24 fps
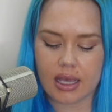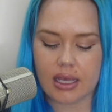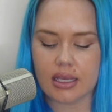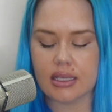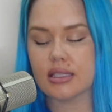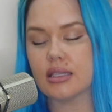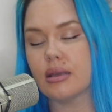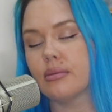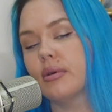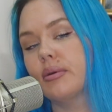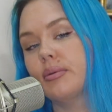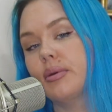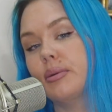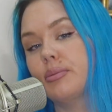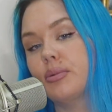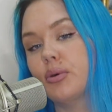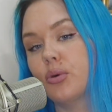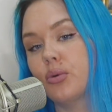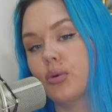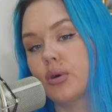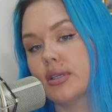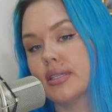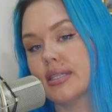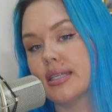Some of the
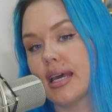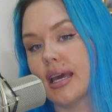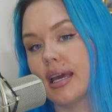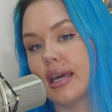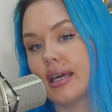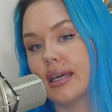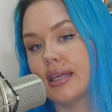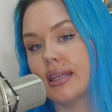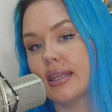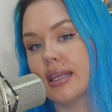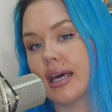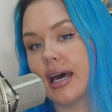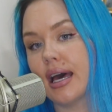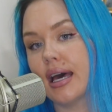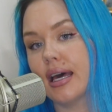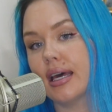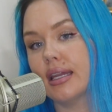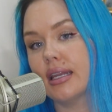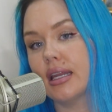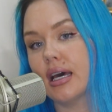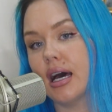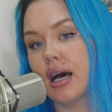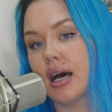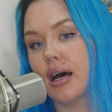people were saying
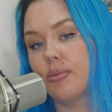that